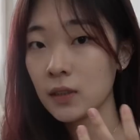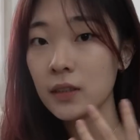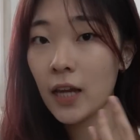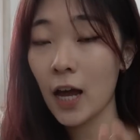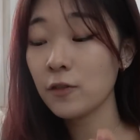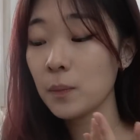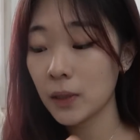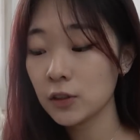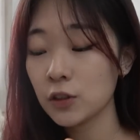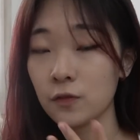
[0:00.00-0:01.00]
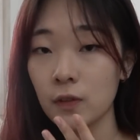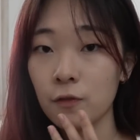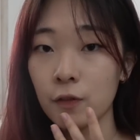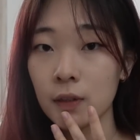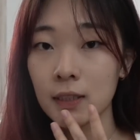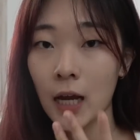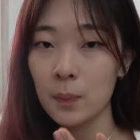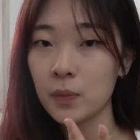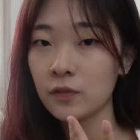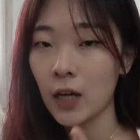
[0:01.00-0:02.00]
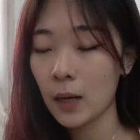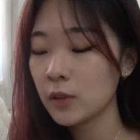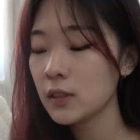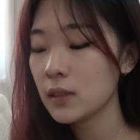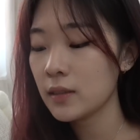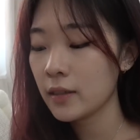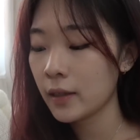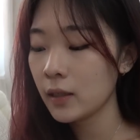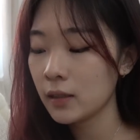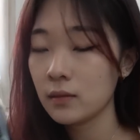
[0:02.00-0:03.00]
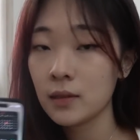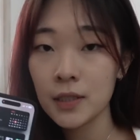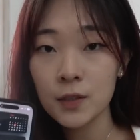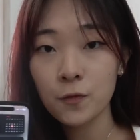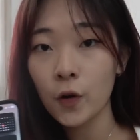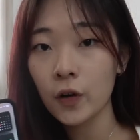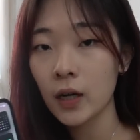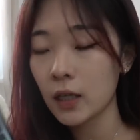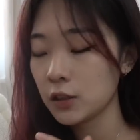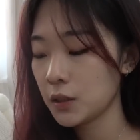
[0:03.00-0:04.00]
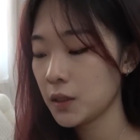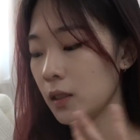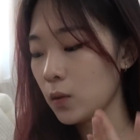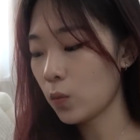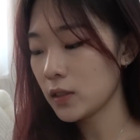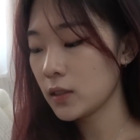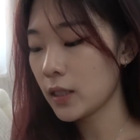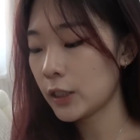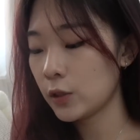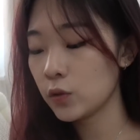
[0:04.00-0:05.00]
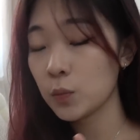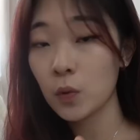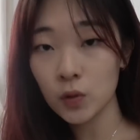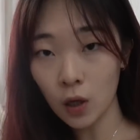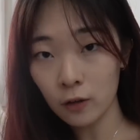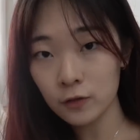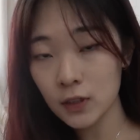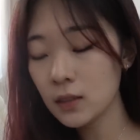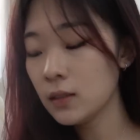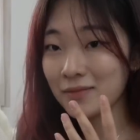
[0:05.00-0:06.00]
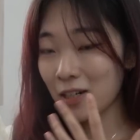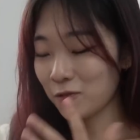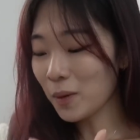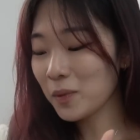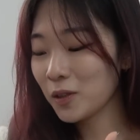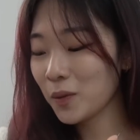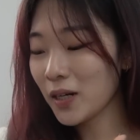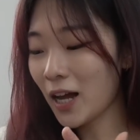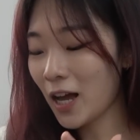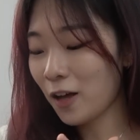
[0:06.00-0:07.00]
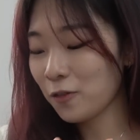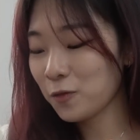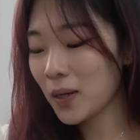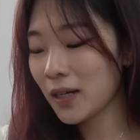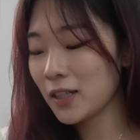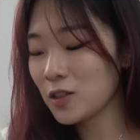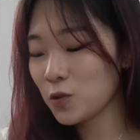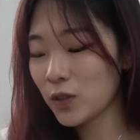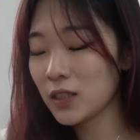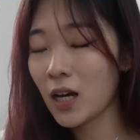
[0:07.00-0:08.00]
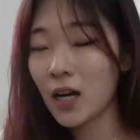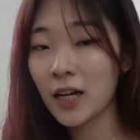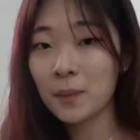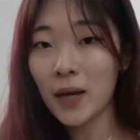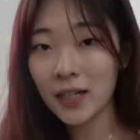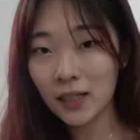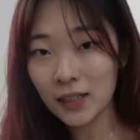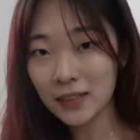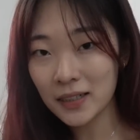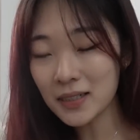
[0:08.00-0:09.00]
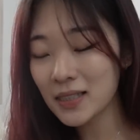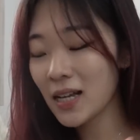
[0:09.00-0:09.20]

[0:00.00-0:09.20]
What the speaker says: They have a bunch of different type of cameras in there, and these 4 are just the ones that I use most often. And right below it, I have my screen time analytics.